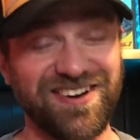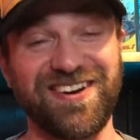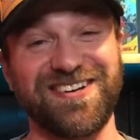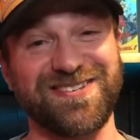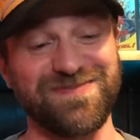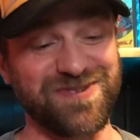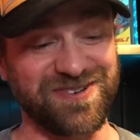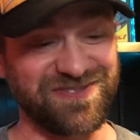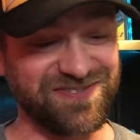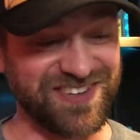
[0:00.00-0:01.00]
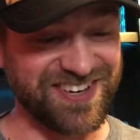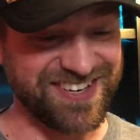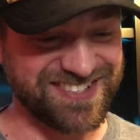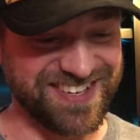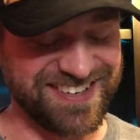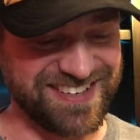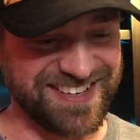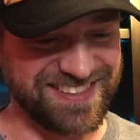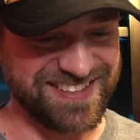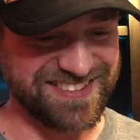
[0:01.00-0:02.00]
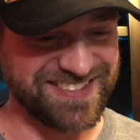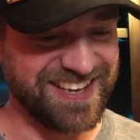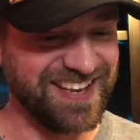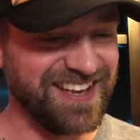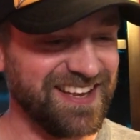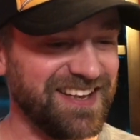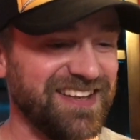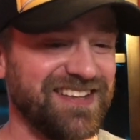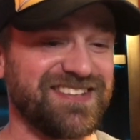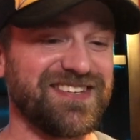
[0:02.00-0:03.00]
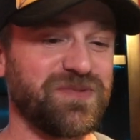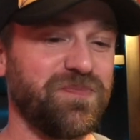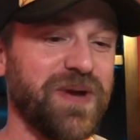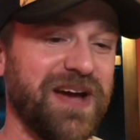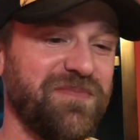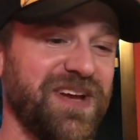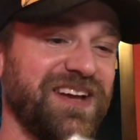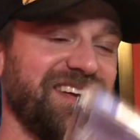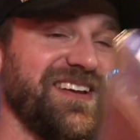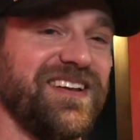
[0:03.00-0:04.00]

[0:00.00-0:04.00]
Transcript: awesome book very excited to get this this is batman